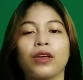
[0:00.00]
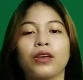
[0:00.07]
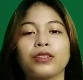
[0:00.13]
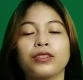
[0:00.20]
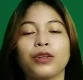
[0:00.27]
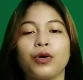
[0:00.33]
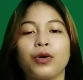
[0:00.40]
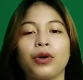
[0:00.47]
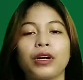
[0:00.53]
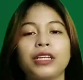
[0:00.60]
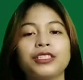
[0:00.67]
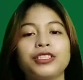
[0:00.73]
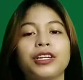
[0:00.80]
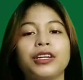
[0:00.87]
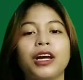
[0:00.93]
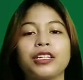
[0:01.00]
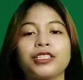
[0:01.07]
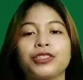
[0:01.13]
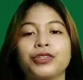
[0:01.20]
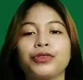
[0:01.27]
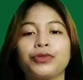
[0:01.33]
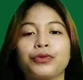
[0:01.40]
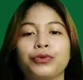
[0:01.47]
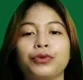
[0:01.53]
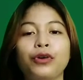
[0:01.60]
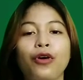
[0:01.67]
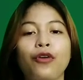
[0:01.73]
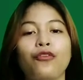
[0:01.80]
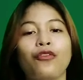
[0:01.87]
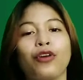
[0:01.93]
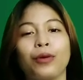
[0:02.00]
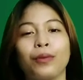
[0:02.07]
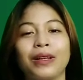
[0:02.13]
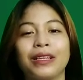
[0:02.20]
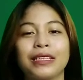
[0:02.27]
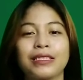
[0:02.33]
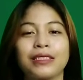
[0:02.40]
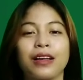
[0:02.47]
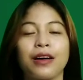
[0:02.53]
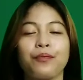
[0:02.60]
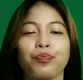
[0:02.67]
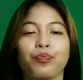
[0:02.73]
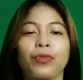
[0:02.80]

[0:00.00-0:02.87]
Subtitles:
So, introduction to formalism.